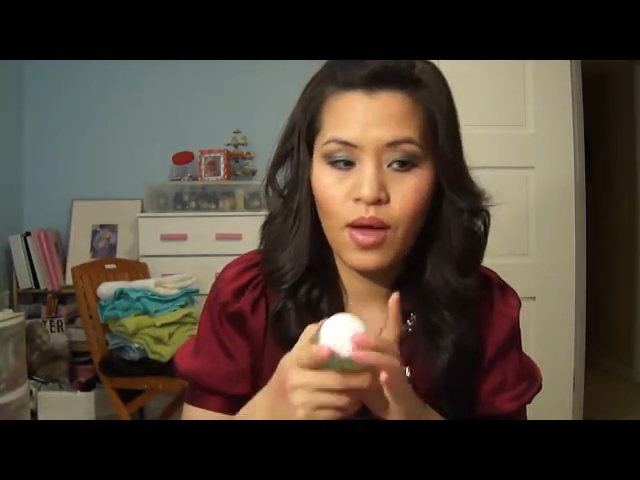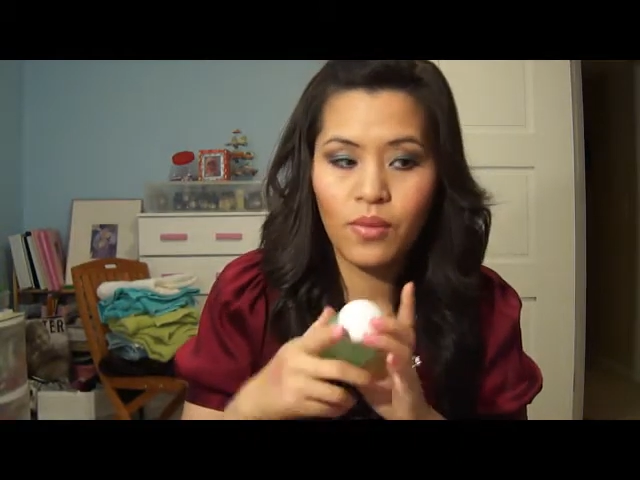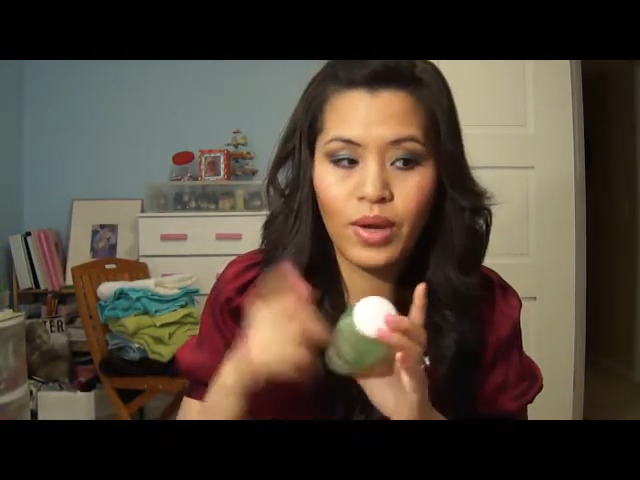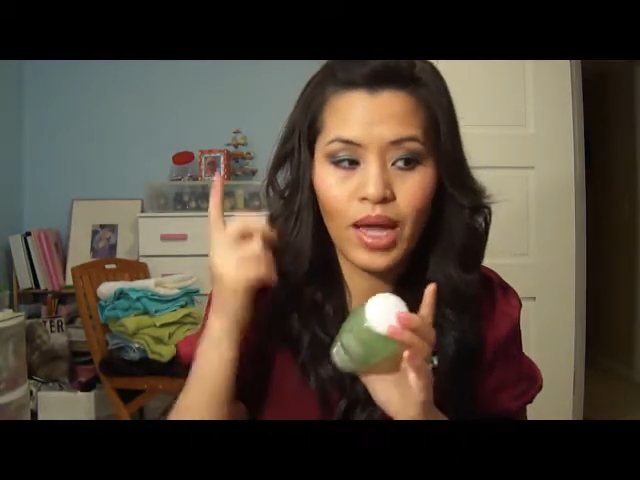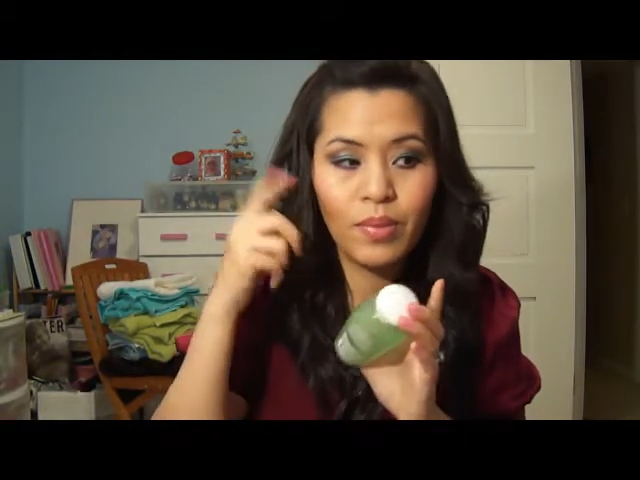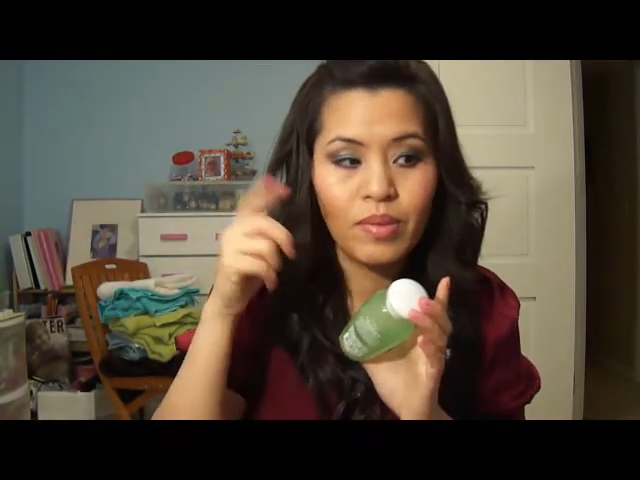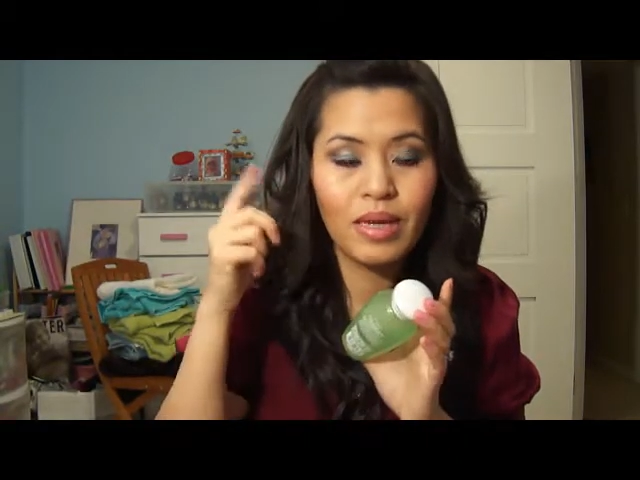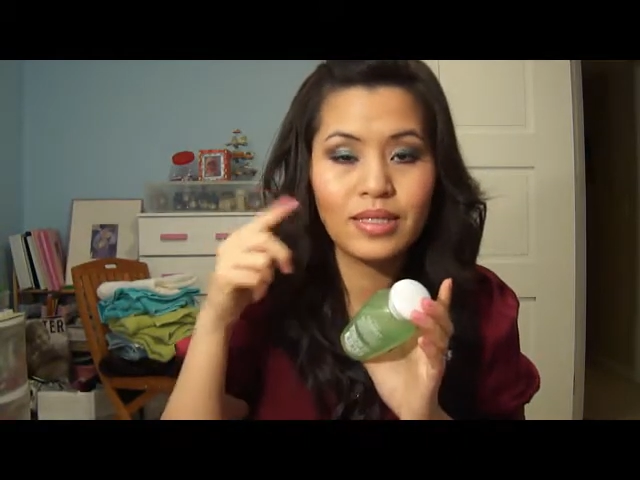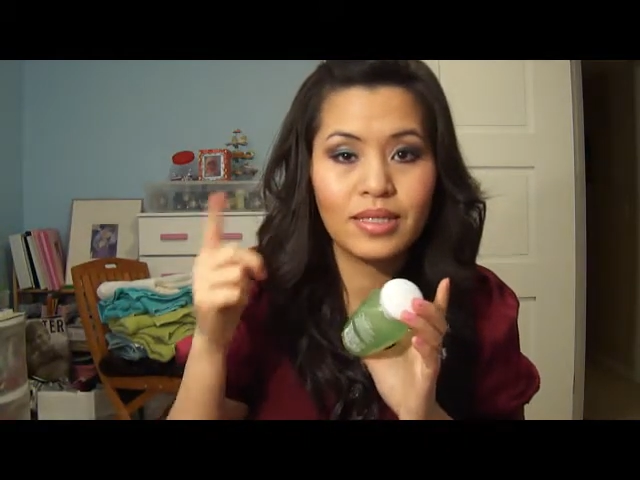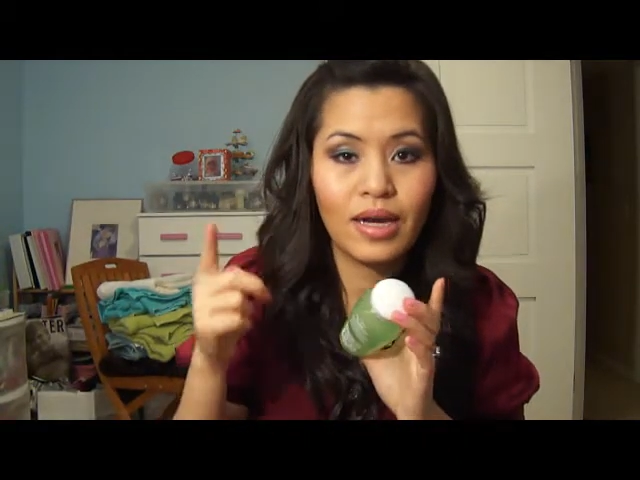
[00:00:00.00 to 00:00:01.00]
when I put
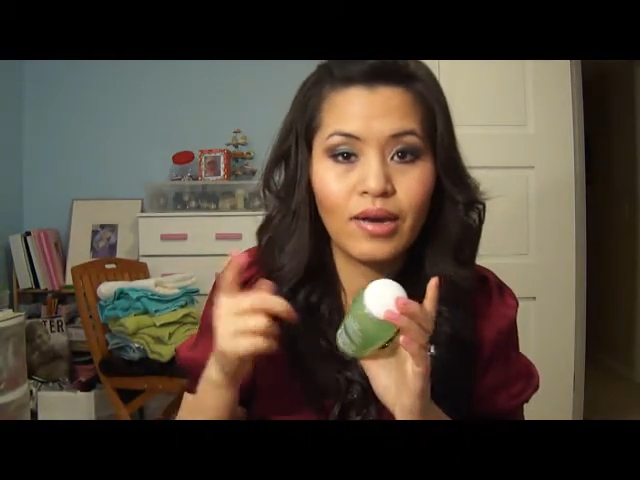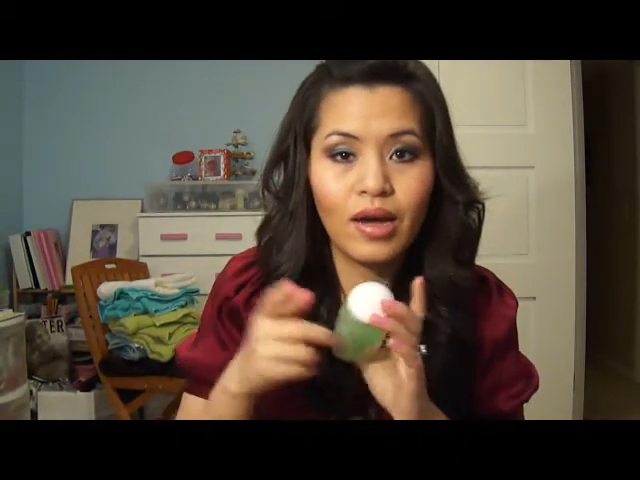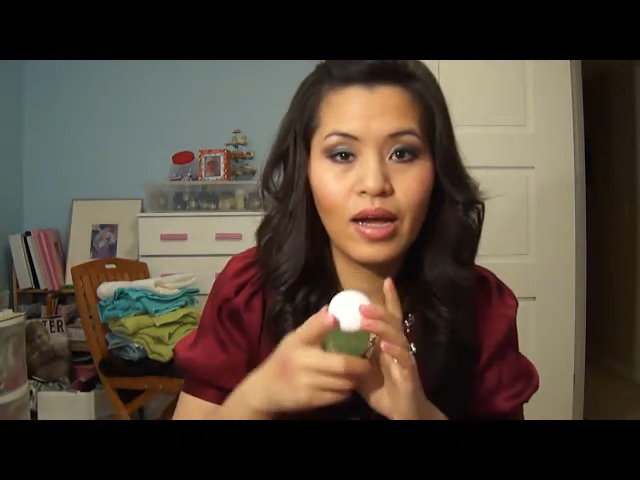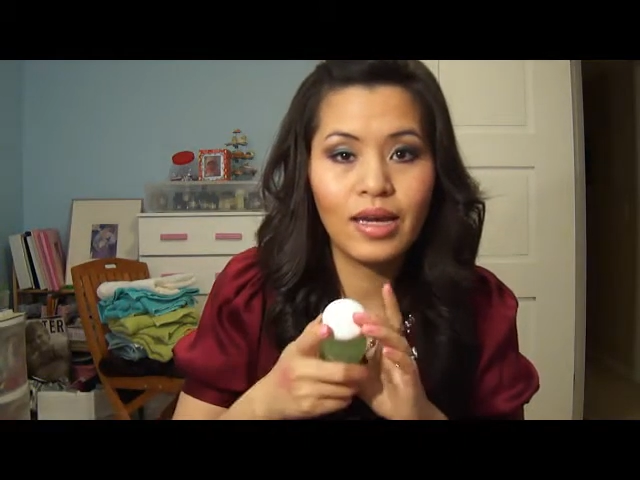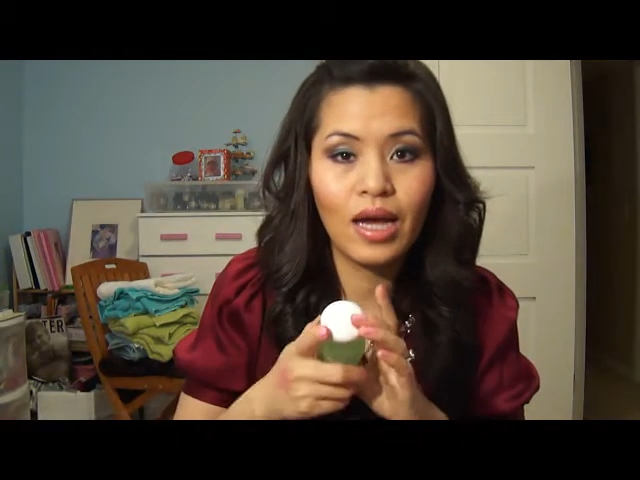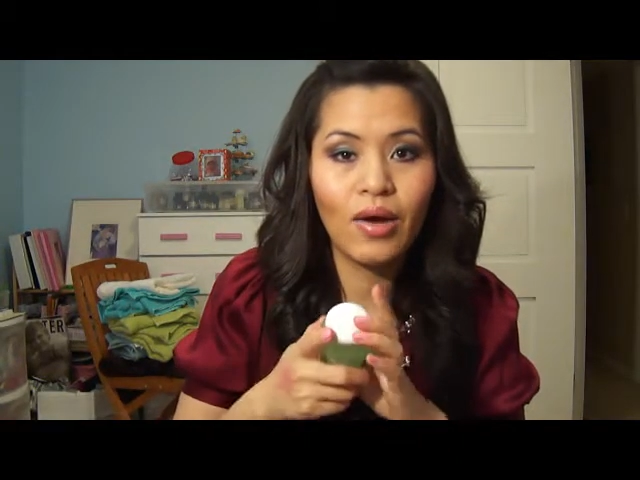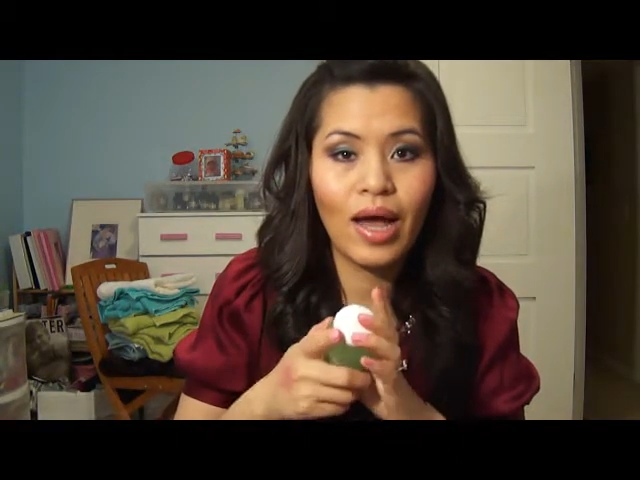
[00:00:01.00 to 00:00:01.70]
mascara on now,